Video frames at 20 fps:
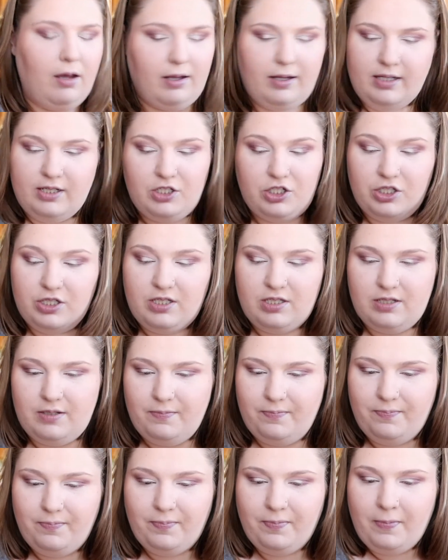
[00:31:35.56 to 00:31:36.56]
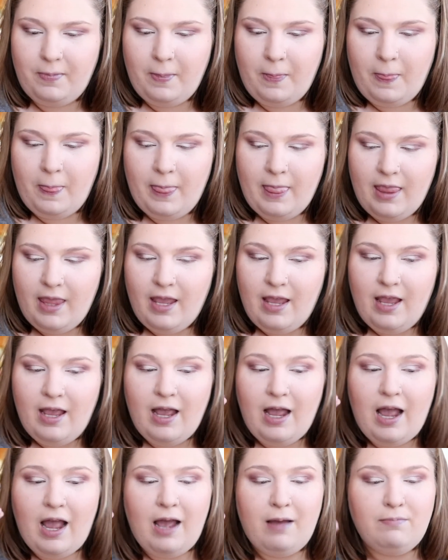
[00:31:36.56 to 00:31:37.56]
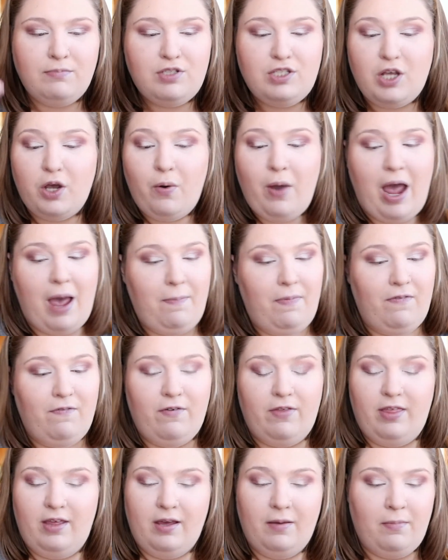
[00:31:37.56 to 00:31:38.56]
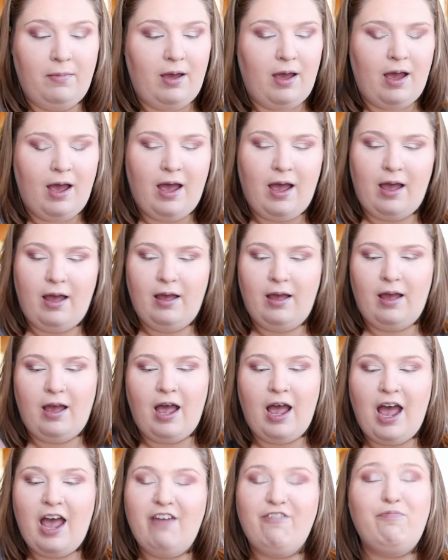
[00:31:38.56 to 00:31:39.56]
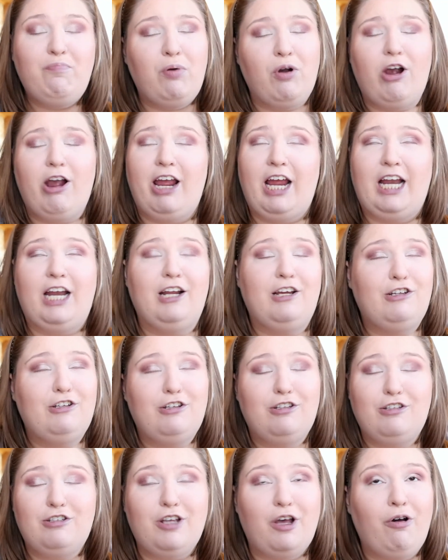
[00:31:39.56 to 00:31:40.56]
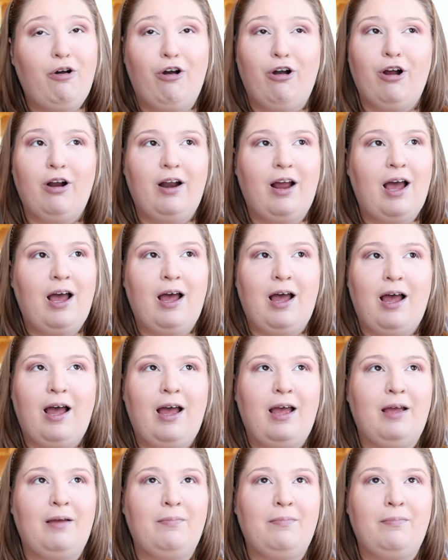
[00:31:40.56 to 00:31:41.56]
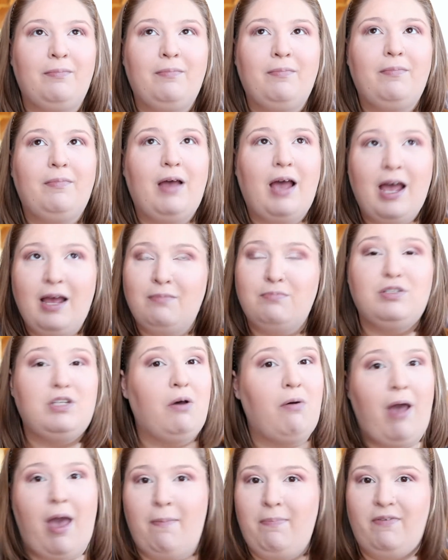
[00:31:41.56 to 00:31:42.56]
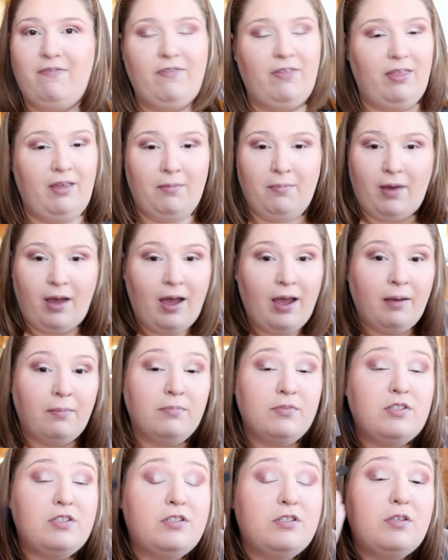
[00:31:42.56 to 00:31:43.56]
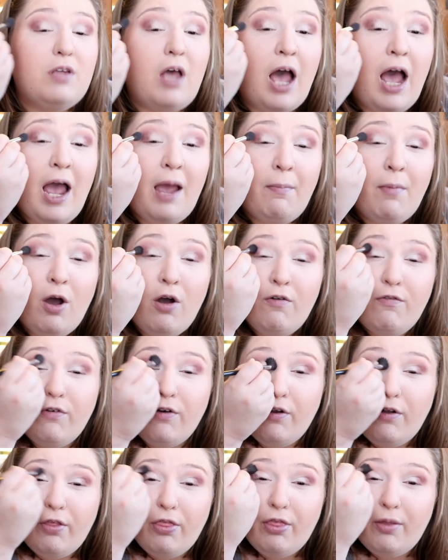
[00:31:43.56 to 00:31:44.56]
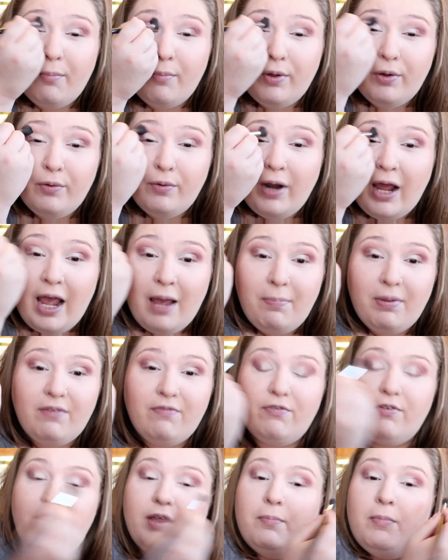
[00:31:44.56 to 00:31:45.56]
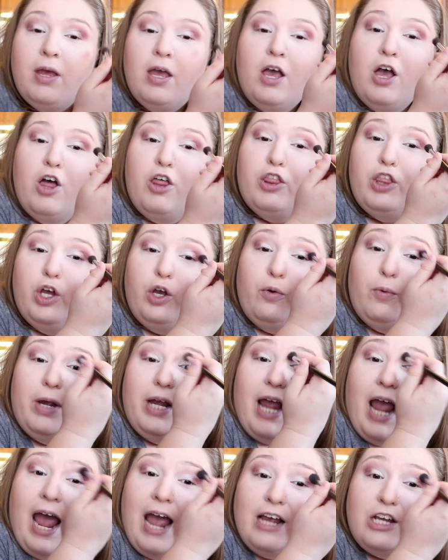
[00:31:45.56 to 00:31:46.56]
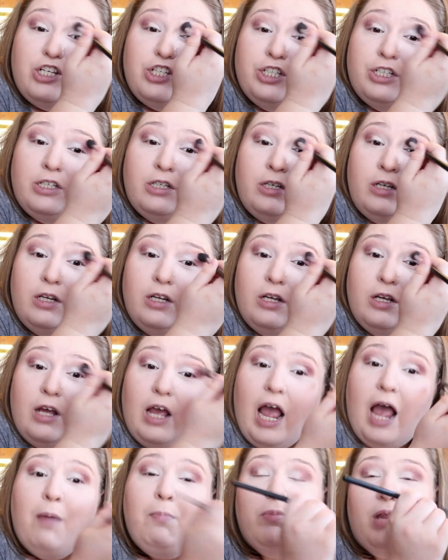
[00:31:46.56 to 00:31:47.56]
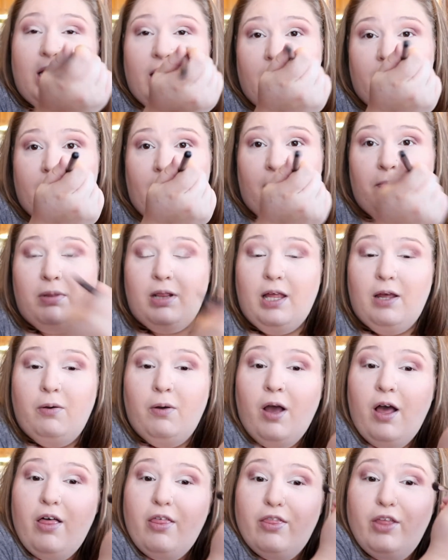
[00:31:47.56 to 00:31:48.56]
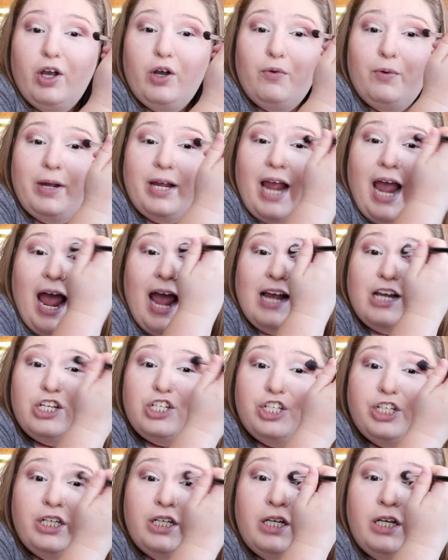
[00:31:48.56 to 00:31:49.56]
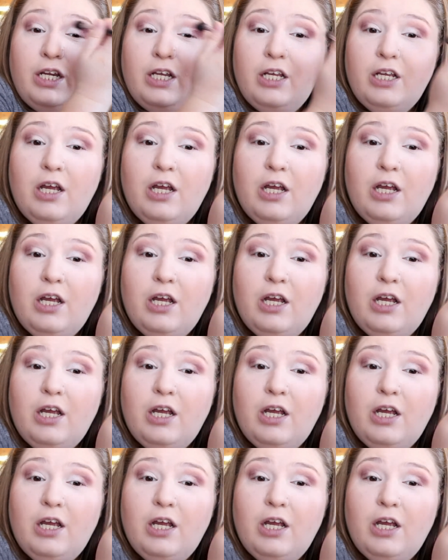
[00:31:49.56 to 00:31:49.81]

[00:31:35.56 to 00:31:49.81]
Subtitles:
it's just, I'm so happy for them. I have prayed so hard. I am so happy for them. I am over the moon happy for them. Their reaction, I'm linking that below. Their reaction,